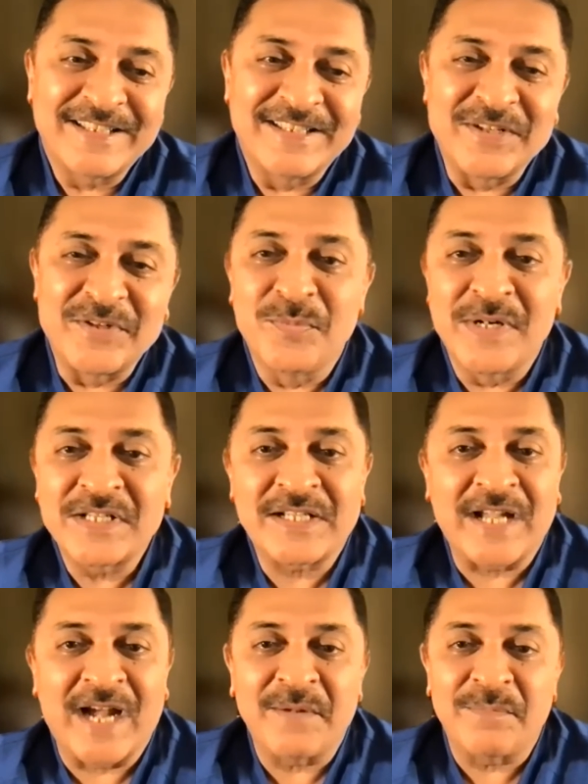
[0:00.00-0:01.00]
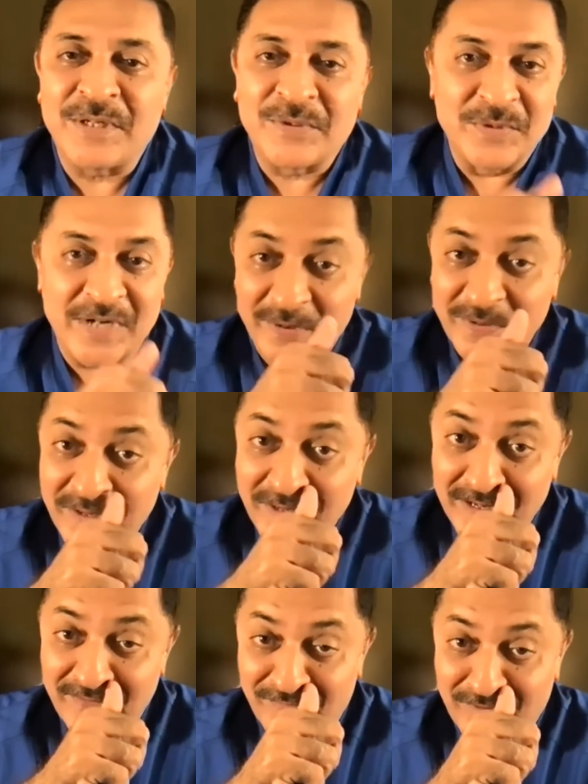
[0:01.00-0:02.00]
The rumors can't be ruled out.
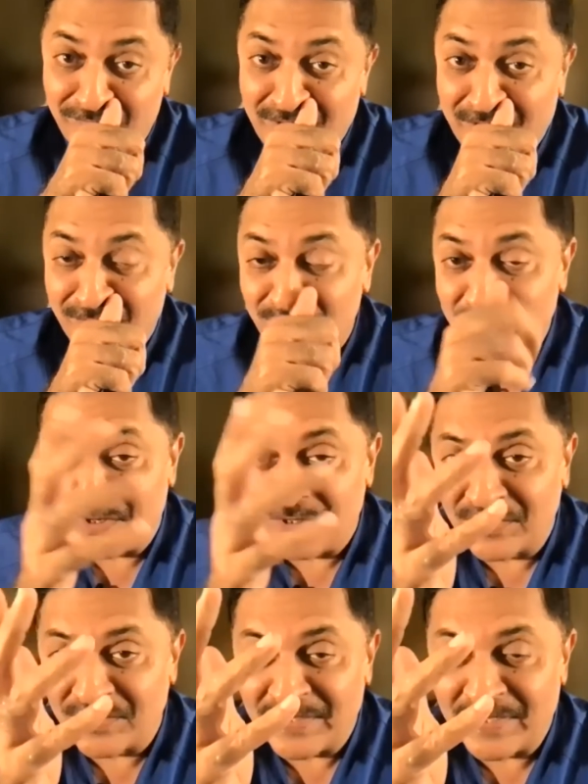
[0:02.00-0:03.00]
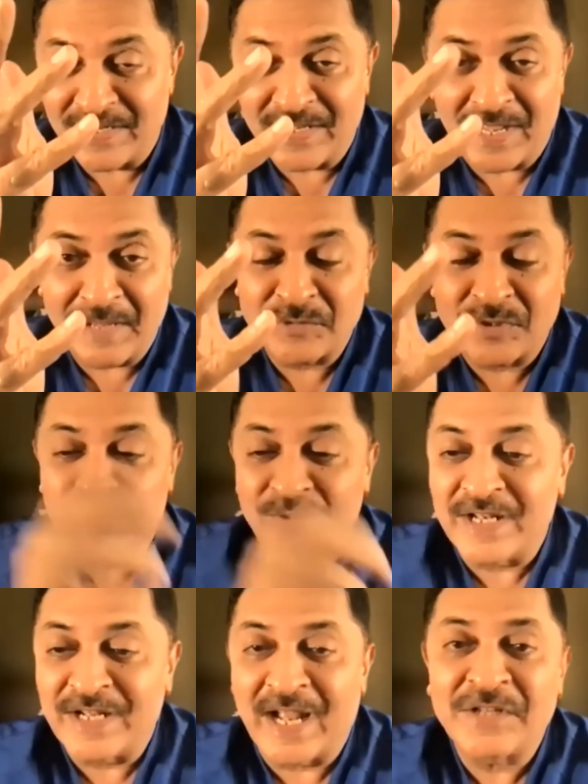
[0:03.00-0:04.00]
If we have to be on
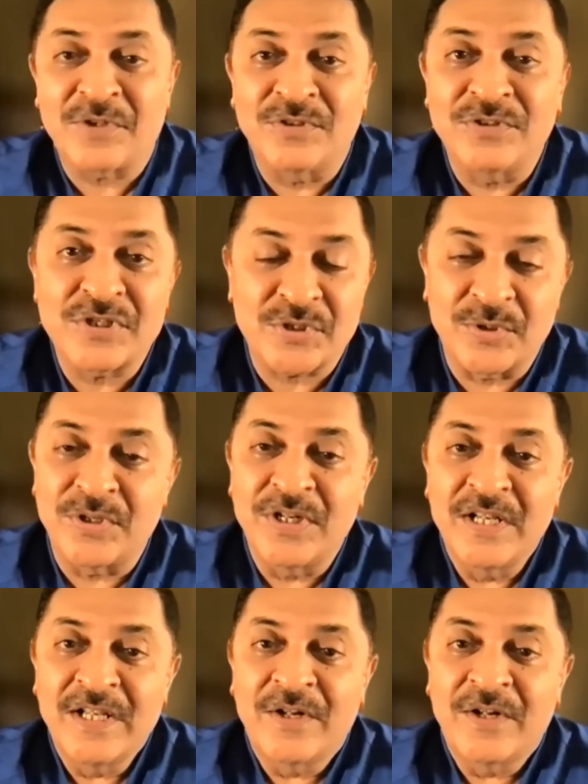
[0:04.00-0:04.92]
absolutely nice on this show,